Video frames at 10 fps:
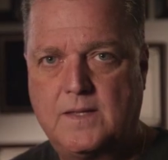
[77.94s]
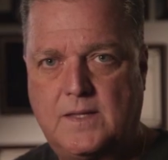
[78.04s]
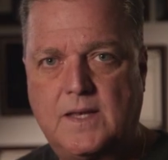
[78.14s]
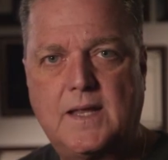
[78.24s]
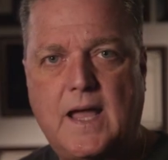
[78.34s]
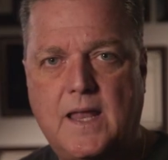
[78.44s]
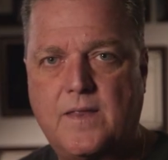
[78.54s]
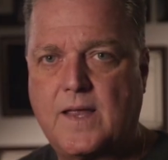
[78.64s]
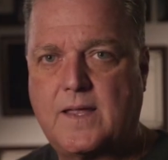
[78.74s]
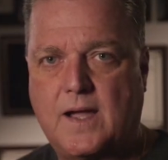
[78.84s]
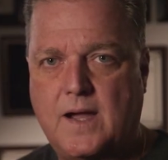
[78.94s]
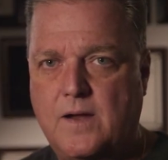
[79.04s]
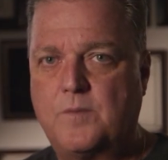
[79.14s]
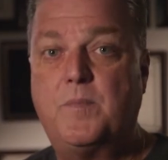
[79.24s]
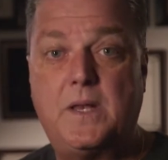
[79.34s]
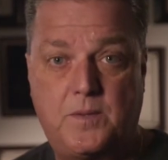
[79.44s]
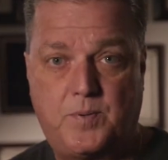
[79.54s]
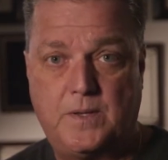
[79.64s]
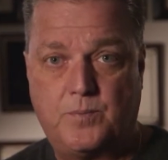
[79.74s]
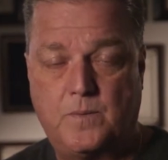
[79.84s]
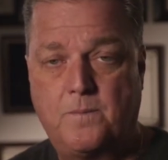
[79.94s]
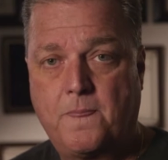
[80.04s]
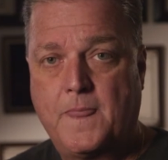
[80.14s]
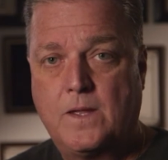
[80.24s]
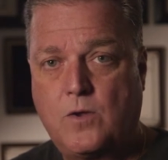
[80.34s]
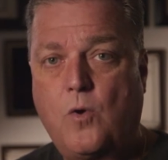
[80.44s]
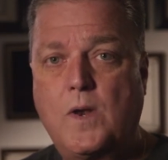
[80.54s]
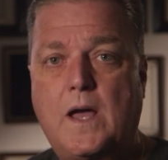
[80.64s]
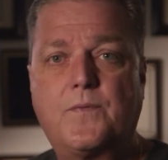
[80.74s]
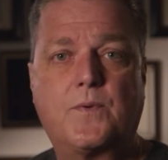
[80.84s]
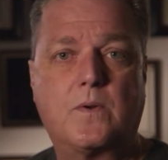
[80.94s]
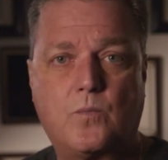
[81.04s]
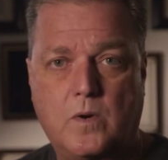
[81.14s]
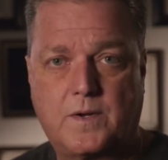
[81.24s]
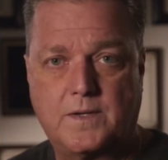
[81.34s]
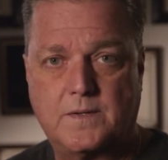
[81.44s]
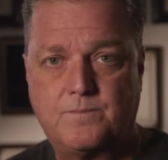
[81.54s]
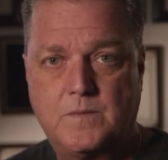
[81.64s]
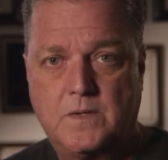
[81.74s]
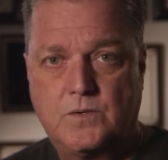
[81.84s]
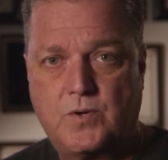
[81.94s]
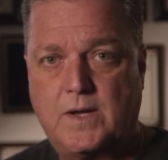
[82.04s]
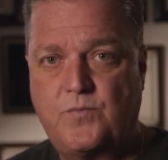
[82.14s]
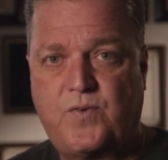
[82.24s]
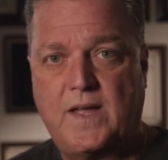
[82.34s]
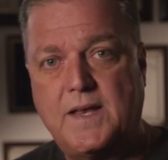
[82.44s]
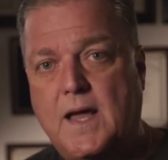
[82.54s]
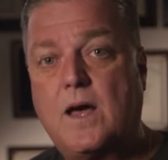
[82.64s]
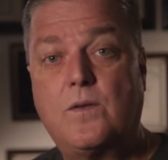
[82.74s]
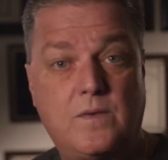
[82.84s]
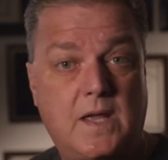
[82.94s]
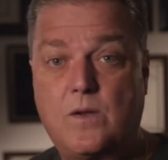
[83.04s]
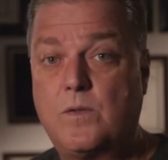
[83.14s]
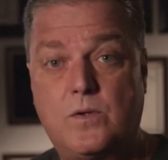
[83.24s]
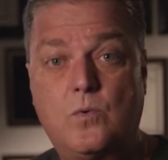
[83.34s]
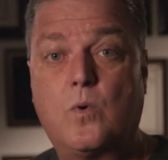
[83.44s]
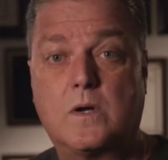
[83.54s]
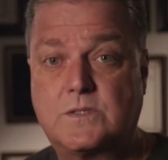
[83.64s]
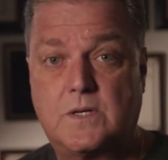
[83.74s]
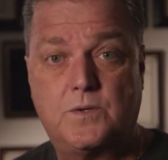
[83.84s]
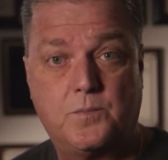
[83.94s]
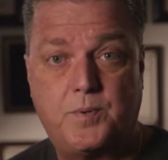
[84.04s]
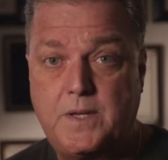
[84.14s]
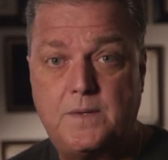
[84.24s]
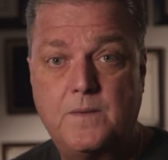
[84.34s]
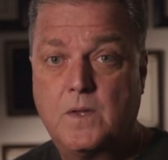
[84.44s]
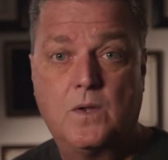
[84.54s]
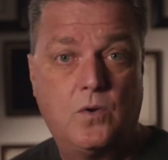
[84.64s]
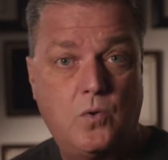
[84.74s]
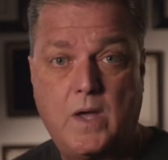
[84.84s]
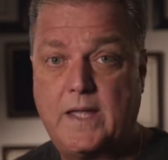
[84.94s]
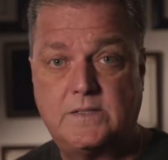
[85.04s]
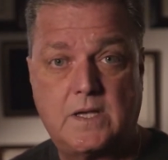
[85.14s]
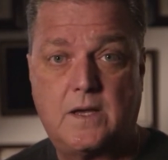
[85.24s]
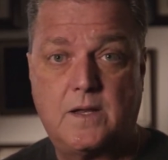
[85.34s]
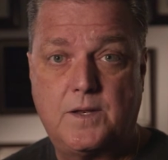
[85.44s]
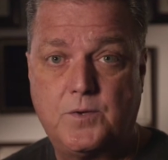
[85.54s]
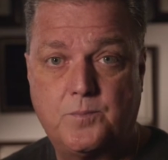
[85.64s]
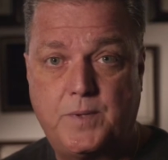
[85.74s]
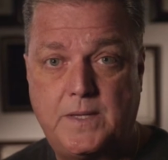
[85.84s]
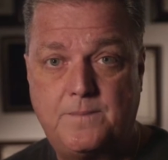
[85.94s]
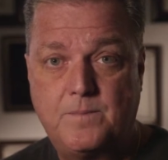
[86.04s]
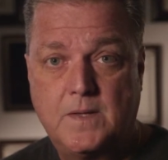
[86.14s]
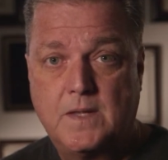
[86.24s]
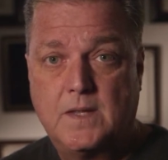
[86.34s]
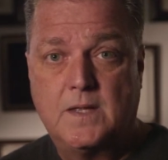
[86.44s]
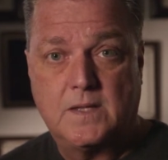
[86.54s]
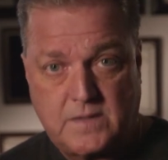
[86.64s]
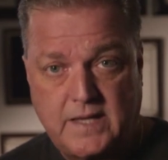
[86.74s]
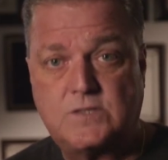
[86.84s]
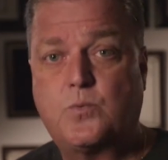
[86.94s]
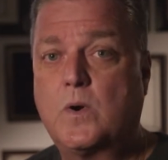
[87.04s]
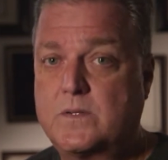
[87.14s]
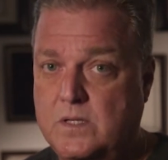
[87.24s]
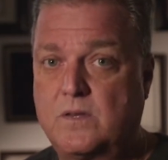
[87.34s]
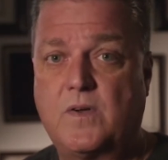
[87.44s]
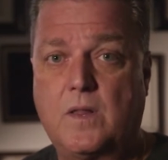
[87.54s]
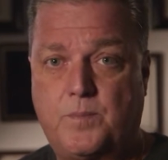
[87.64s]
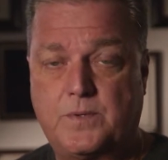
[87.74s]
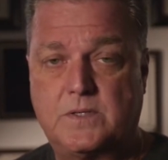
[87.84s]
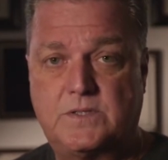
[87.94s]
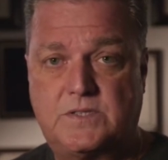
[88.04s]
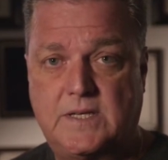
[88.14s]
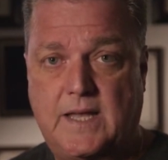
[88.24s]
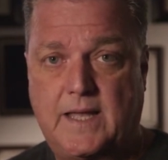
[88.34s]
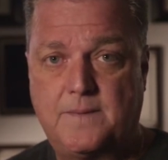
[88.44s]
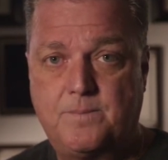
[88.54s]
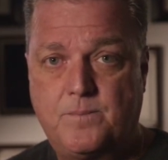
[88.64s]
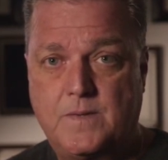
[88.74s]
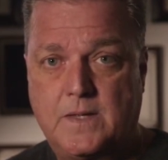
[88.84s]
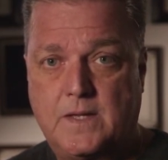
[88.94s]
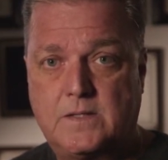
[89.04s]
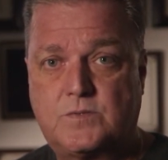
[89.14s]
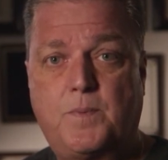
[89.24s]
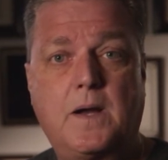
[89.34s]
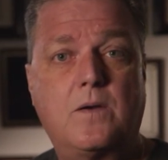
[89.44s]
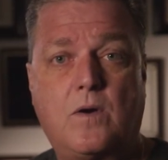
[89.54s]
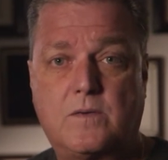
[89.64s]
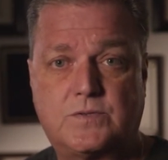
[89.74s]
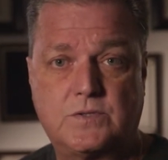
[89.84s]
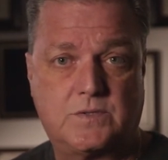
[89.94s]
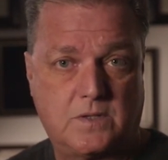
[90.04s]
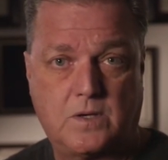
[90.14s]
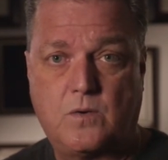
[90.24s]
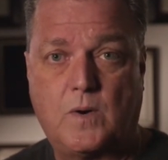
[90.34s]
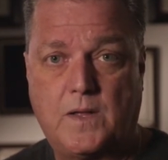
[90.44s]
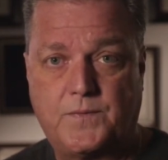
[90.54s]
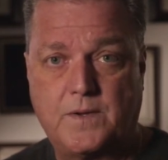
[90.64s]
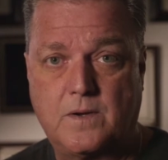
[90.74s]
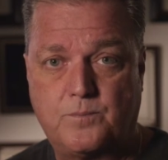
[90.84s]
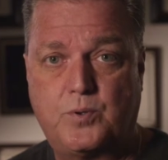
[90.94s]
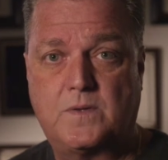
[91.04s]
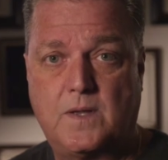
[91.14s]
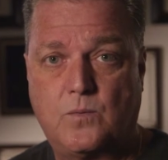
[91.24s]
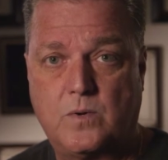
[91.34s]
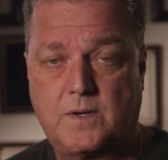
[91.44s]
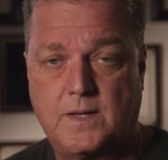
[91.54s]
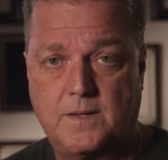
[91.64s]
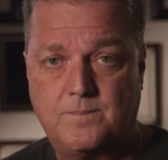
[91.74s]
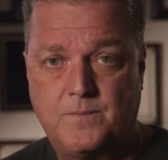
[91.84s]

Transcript: getting out of that car and meeting people, going out there and working it, trying to find out not only who works on your beat, who hangs out on your beat. It takes work to develop a good CI, and smart officers are going to go out there and put that work in.